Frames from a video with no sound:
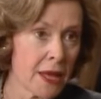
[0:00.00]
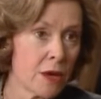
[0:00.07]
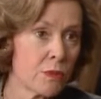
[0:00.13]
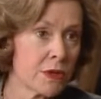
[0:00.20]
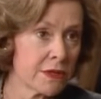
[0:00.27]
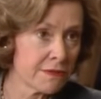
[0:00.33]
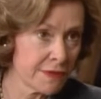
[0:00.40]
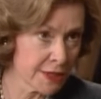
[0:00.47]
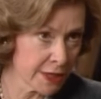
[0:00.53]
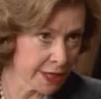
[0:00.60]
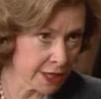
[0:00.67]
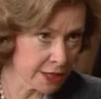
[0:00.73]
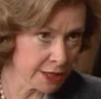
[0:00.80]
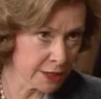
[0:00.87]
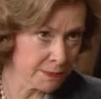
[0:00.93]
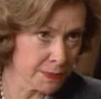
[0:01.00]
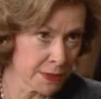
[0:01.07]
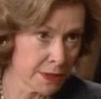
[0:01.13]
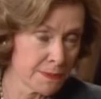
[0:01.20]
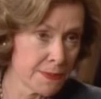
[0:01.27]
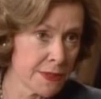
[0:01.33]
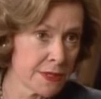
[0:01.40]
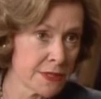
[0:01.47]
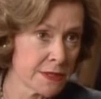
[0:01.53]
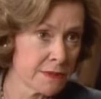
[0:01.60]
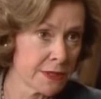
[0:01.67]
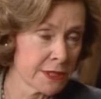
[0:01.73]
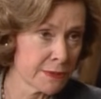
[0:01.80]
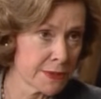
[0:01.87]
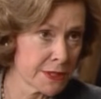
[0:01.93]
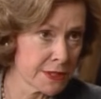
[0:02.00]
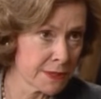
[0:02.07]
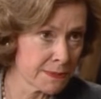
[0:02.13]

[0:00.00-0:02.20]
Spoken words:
with a very clear purpose, which was to